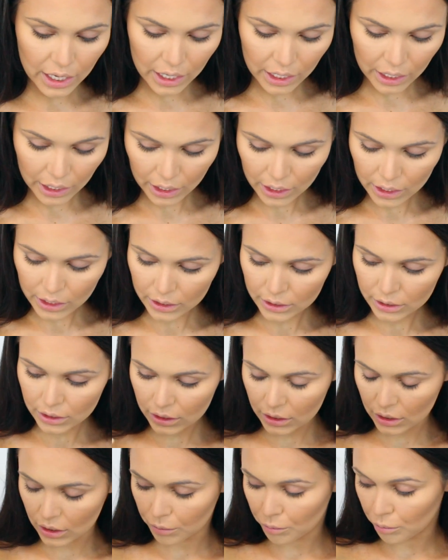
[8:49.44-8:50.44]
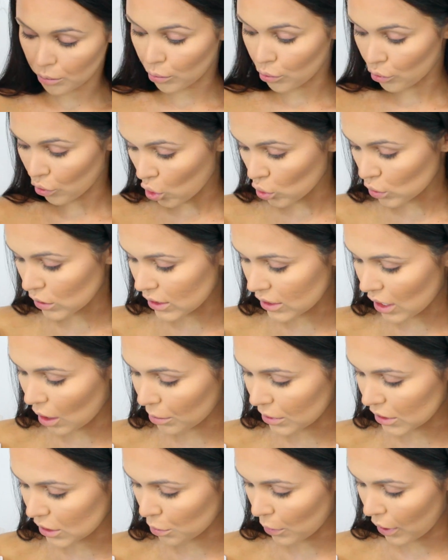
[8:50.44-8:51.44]
need to bronze
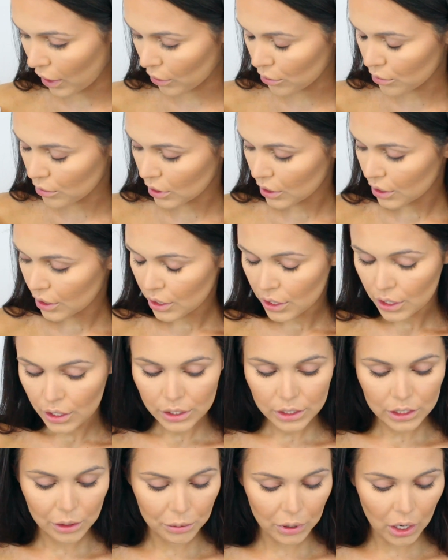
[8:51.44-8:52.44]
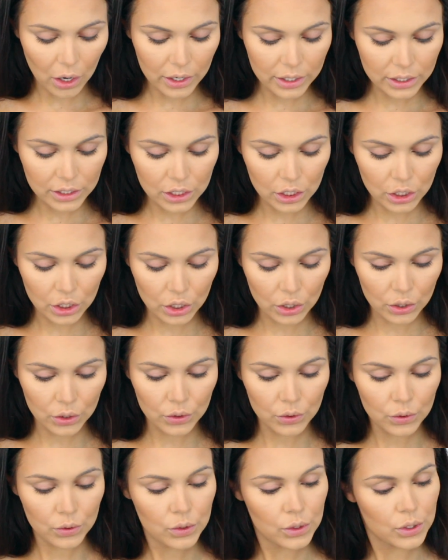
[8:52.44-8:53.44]
up as well. So I'm going to
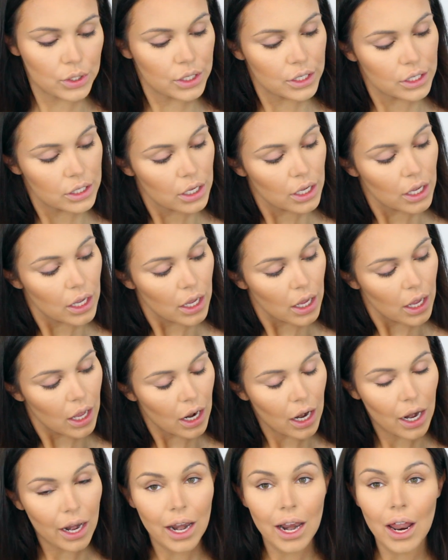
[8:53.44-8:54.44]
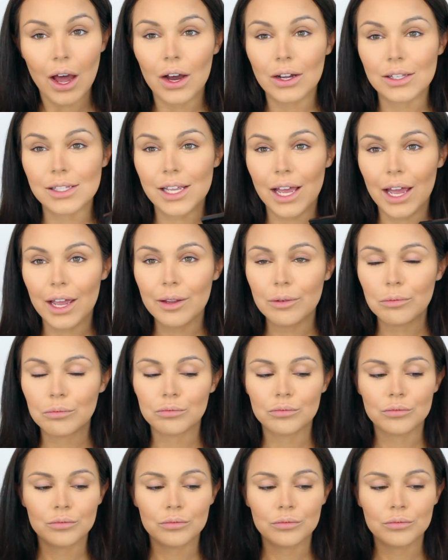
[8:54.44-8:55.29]
use Latte.